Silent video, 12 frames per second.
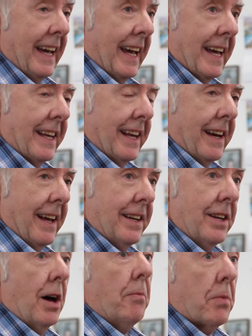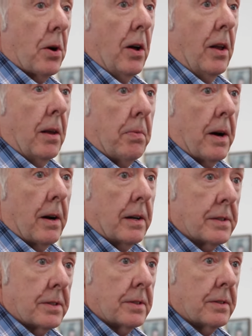and then I number all the
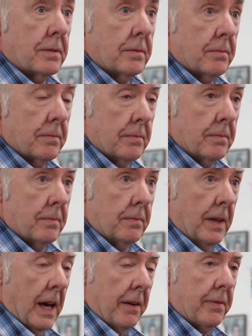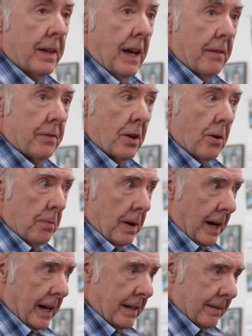parts. They have to go
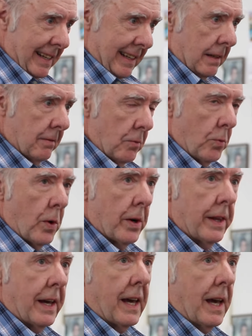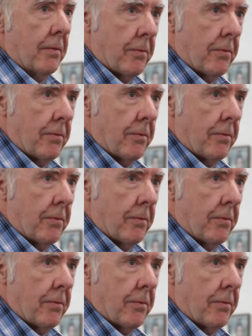back where they came